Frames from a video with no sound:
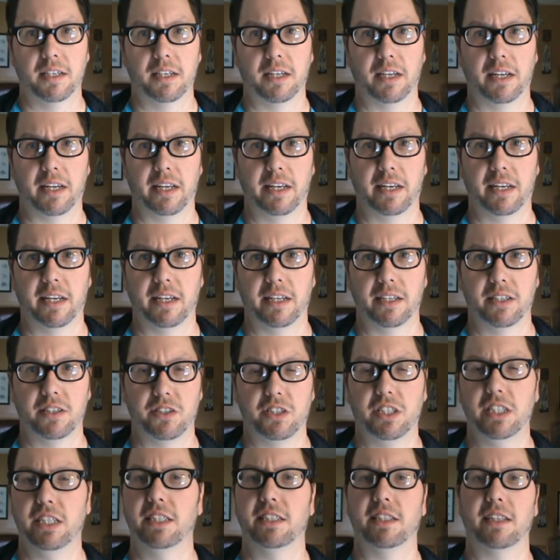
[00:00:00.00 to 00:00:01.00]
And
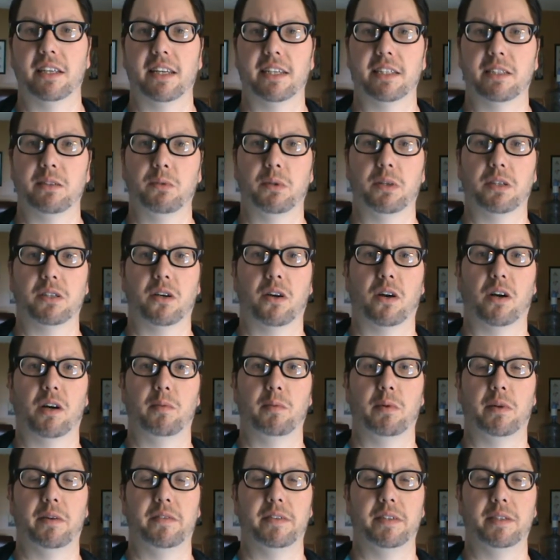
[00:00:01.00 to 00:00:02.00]
she doesn't like to watch horror
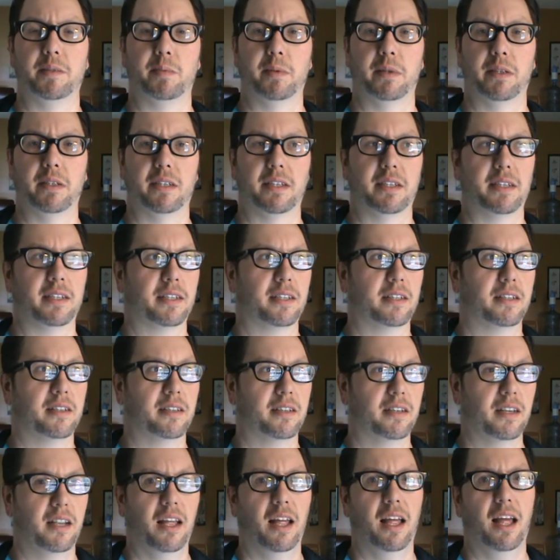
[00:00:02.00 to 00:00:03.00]
movies, but
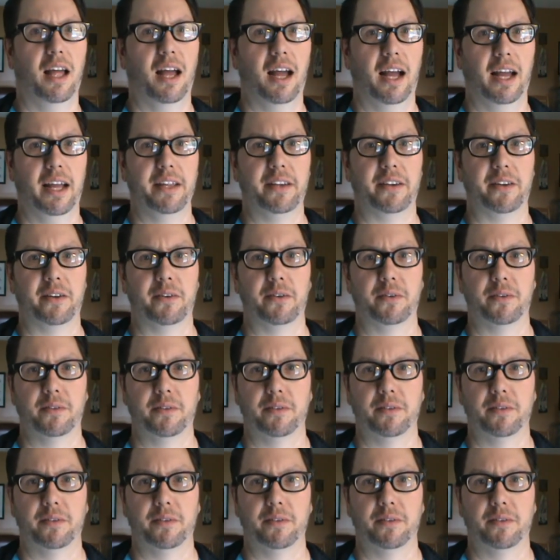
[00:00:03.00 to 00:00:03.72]
I do.